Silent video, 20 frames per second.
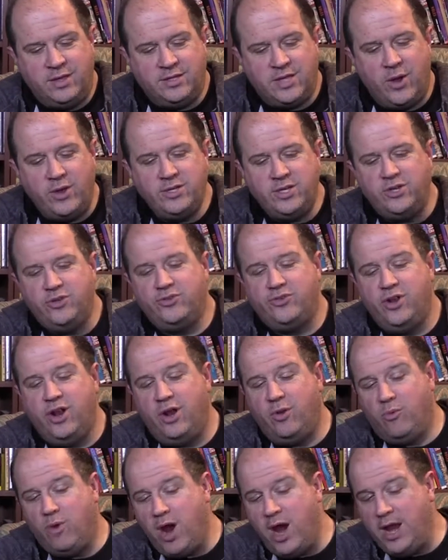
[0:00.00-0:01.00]
always interested
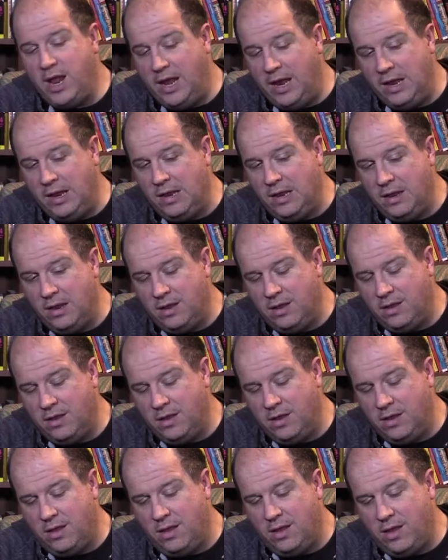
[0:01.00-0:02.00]
in writing
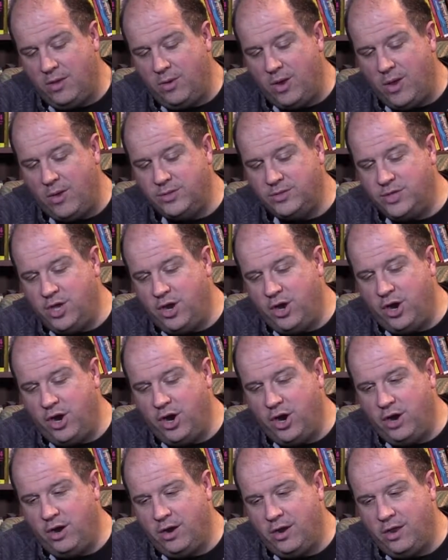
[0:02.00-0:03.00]
when I was
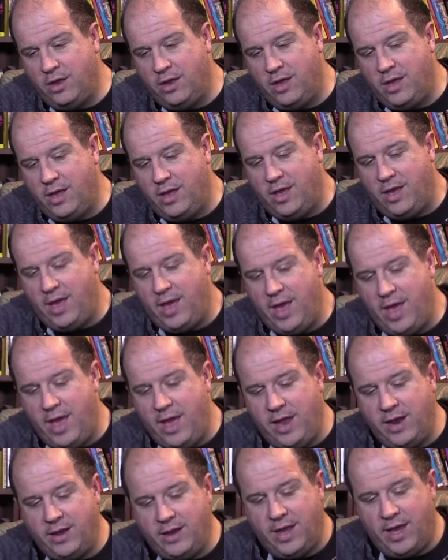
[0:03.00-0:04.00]
younger,
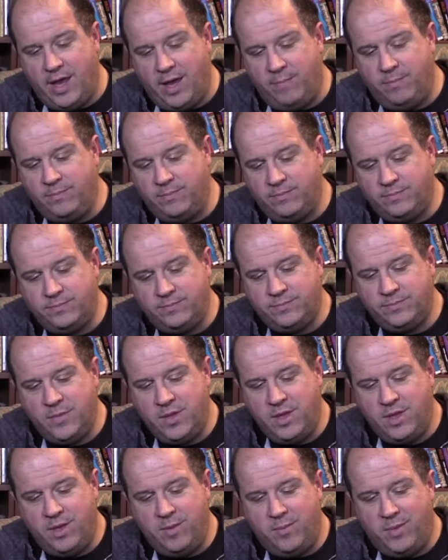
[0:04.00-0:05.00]
and
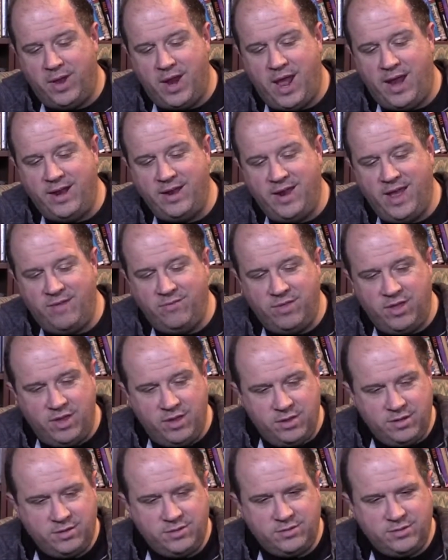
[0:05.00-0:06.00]
but I didn't have
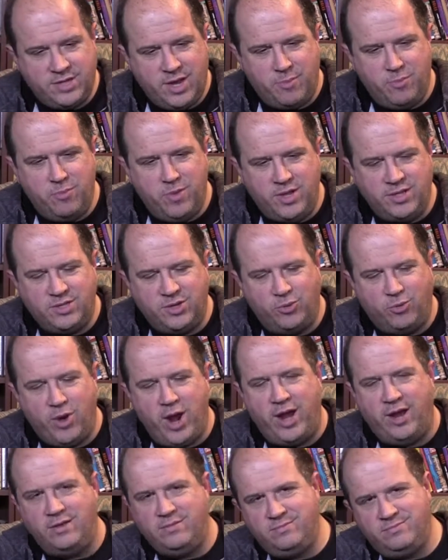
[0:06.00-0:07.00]
the temperament to
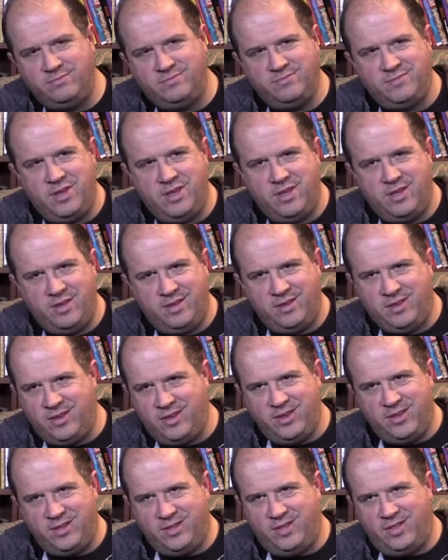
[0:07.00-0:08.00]
write
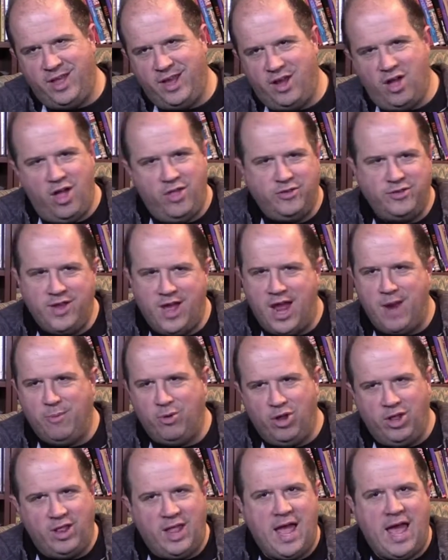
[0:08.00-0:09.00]
like all the time
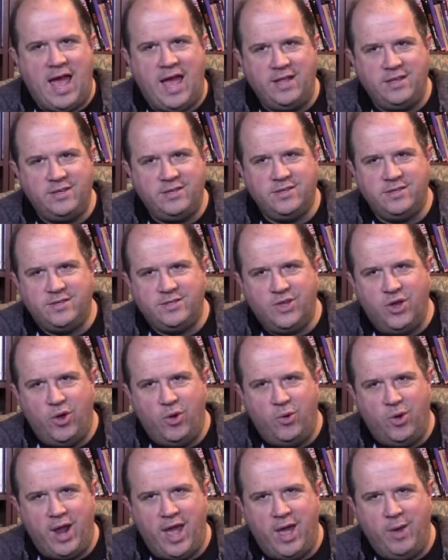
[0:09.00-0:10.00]
or a lot.
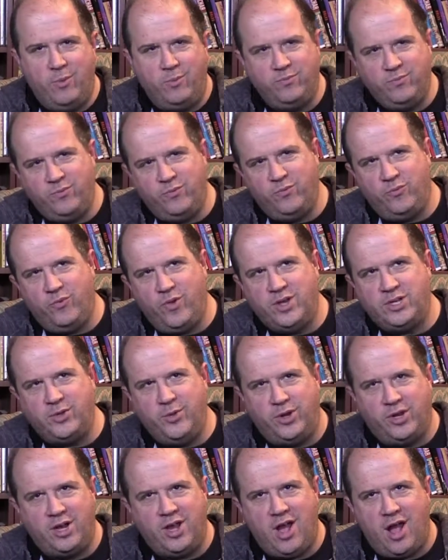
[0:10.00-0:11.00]
So when I eventually
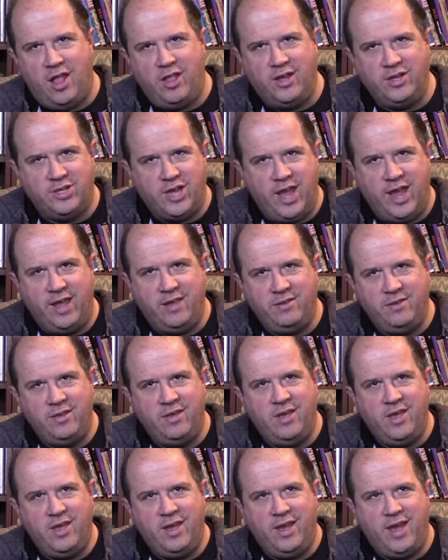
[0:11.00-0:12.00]
went to college, I
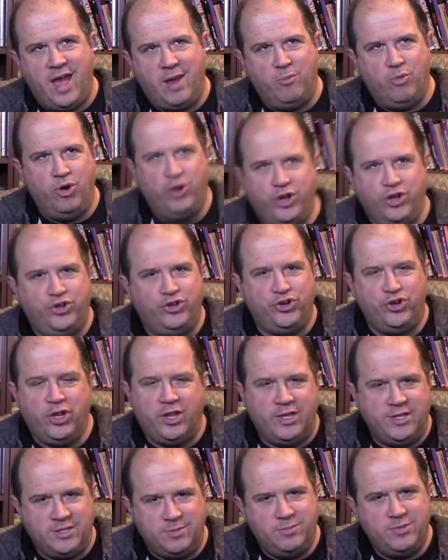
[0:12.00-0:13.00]
got more into
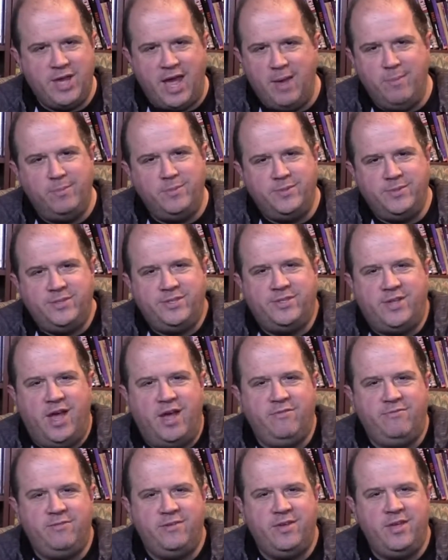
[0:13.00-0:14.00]
journalism type
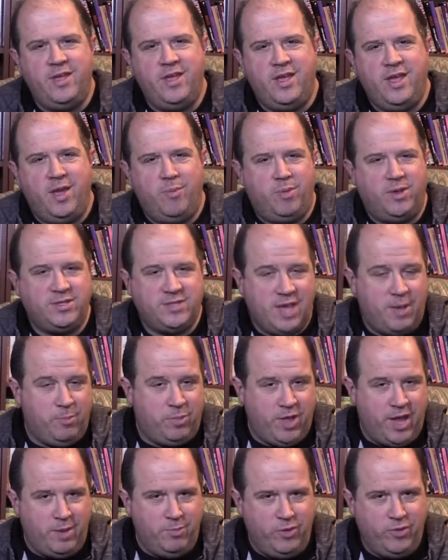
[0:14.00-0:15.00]
stuff, and plus I
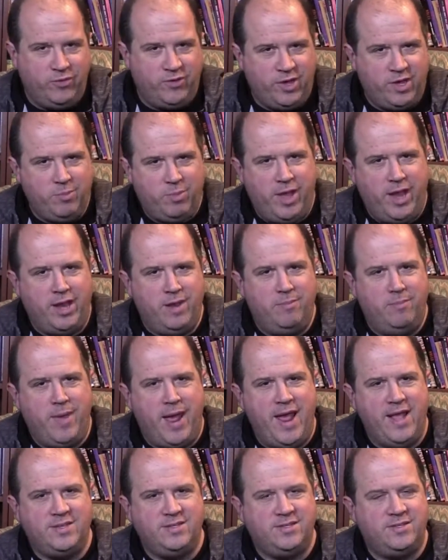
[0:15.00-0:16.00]
played music, played in
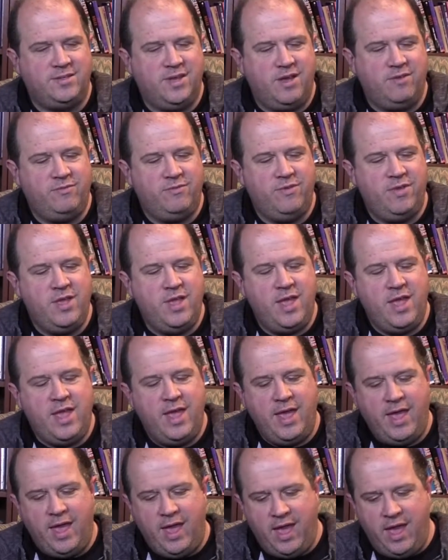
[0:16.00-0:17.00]
bands and stuff,
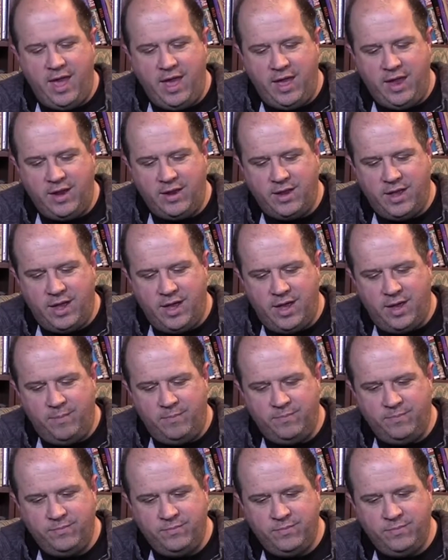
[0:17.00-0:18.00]
and
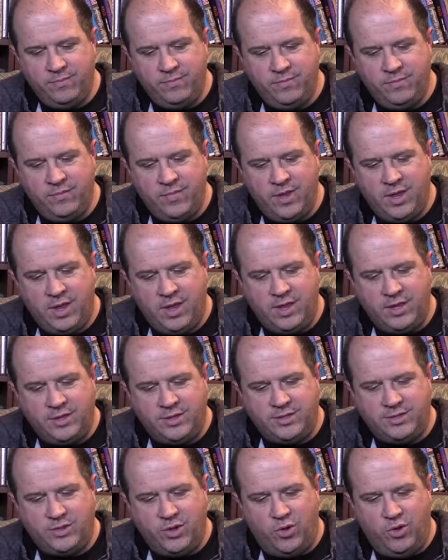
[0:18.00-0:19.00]

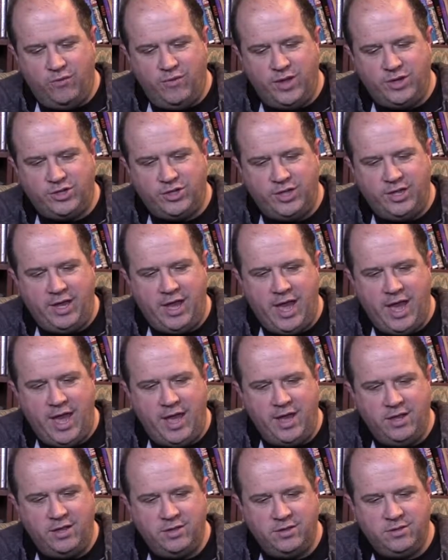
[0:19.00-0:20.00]
so eventually
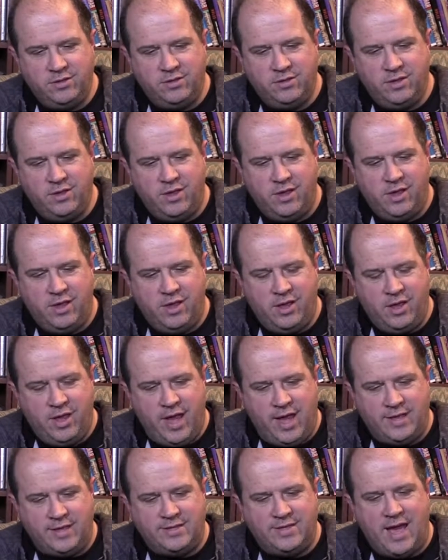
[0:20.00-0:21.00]
at
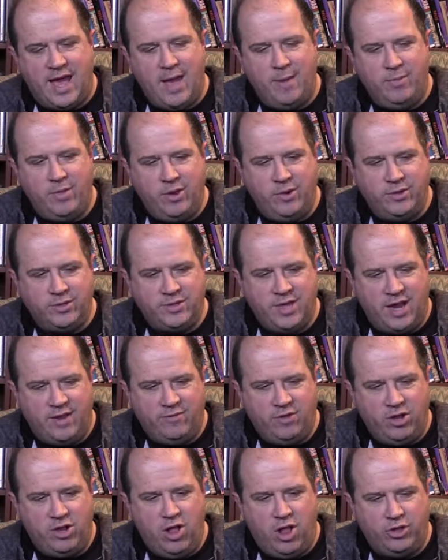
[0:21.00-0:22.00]
the time there was kind of
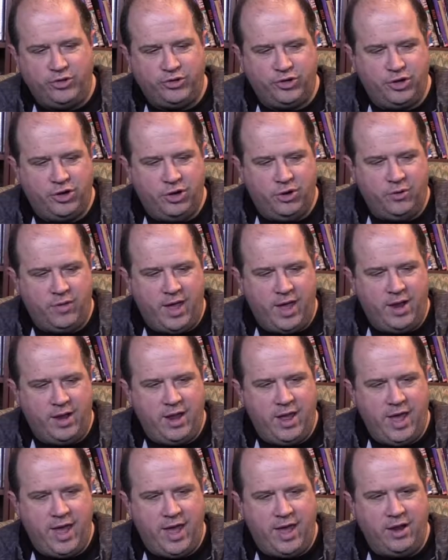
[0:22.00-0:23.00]
a culture
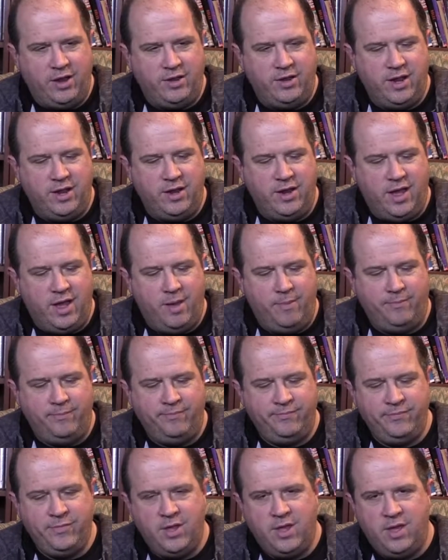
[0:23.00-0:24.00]
that did
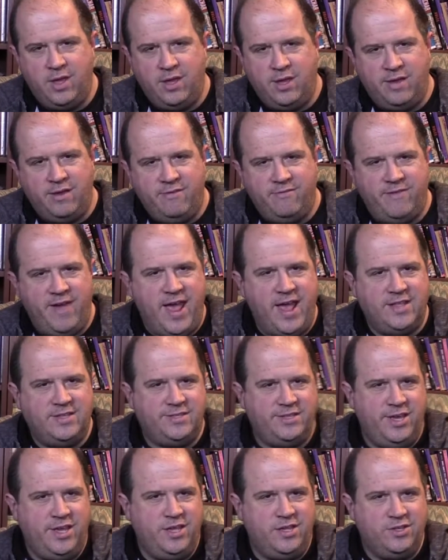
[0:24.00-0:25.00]

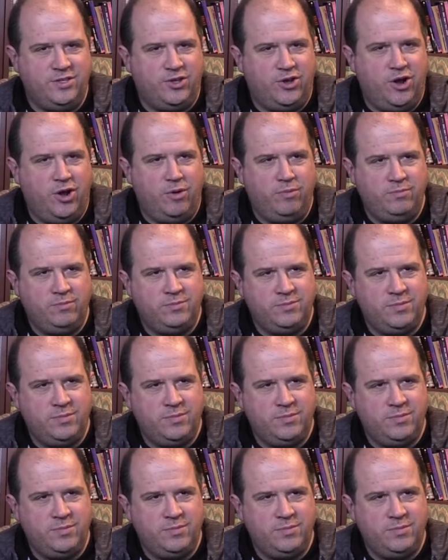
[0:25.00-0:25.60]
fanzines or